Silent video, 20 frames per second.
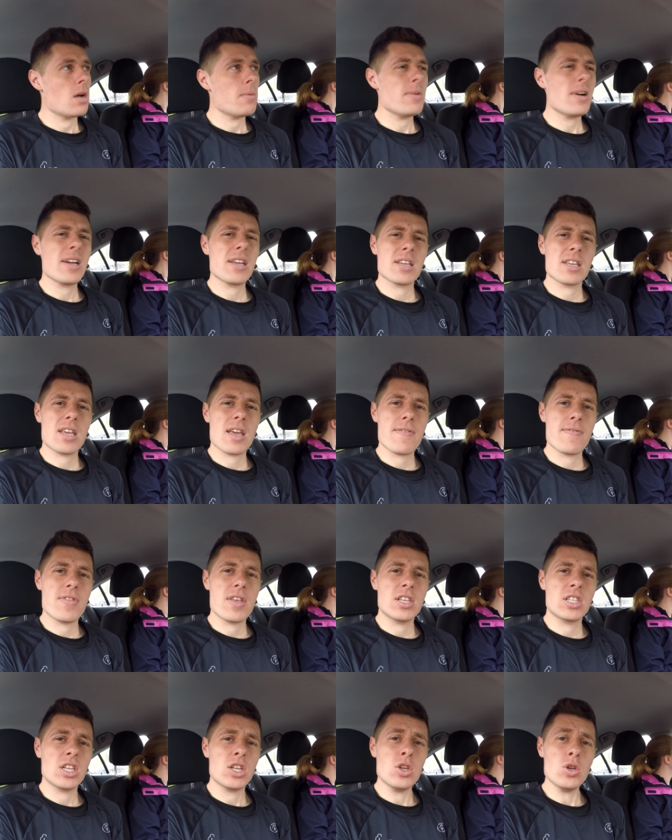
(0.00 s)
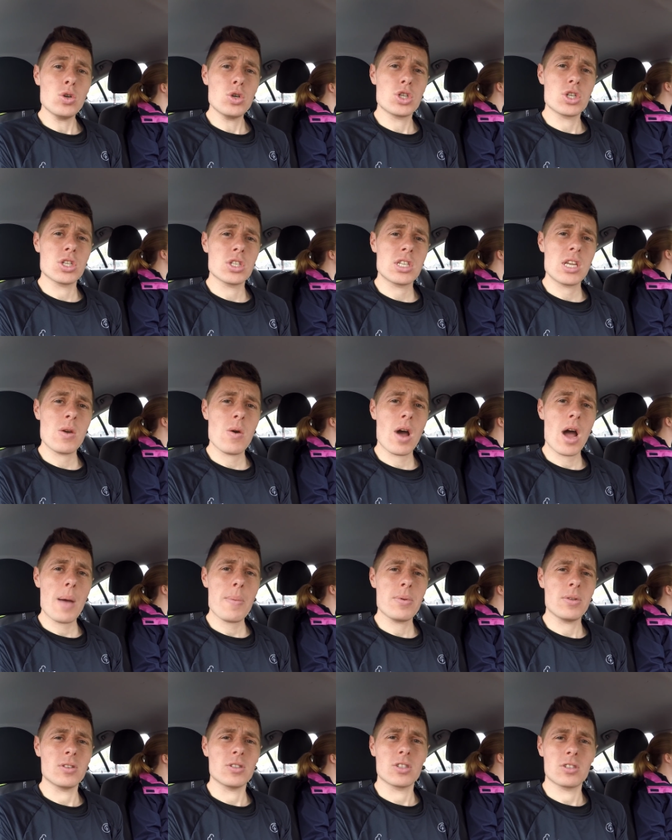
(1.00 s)
I might give this a nudge and see what
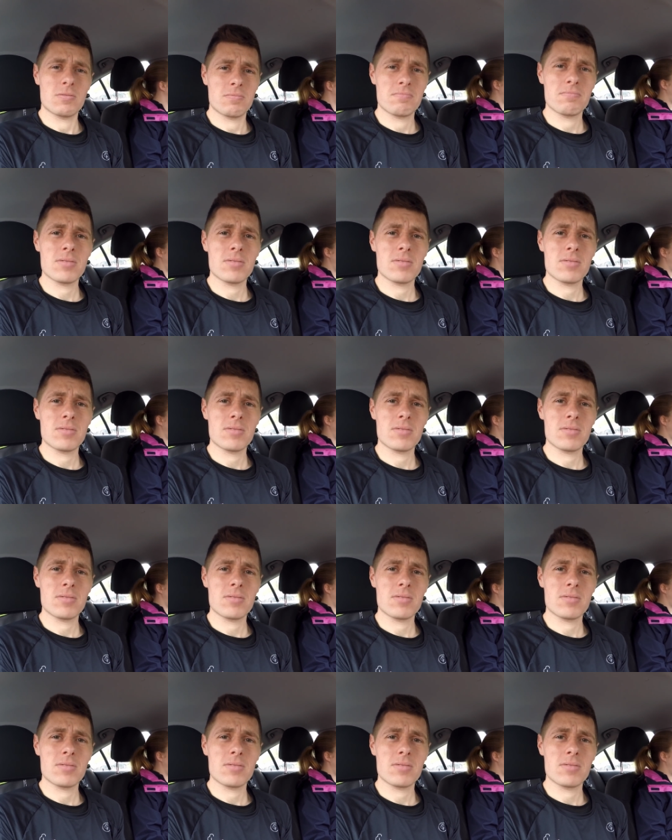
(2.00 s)
happens.